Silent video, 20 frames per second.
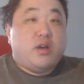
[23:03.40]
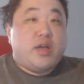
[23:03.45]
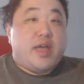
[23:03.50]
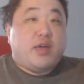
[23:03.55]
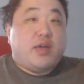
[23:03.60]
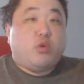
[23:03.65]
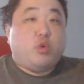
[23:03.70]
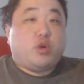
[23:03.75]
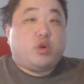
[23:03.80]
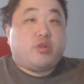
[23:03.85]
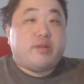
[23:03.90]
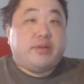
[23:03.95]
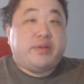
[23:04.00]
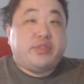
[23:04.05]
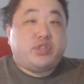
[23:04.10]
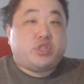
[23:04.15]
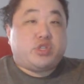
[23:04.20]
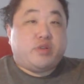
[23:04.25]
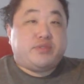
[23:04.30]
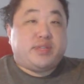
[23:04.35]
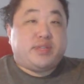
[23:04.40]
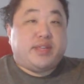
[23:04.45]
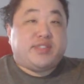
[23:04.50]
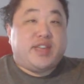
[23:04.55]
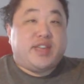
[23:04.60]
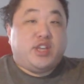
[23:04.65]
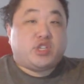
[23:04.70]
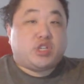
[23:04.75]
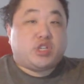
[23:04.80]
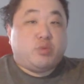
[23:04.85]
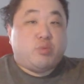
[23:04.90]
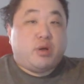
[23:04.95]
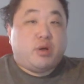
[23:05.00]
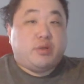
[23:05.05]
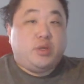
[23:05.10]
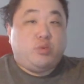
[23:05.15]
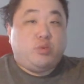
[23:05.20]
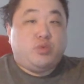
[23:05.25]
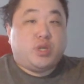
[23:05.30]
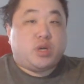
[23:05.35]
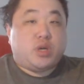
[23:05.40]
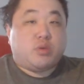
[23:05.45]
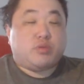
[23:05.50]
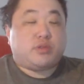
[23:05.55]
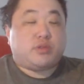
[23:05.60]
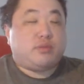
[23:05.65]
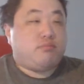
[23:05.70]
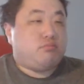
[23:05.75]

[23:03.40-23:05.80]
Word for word: who clearly deserves the attention while you don't.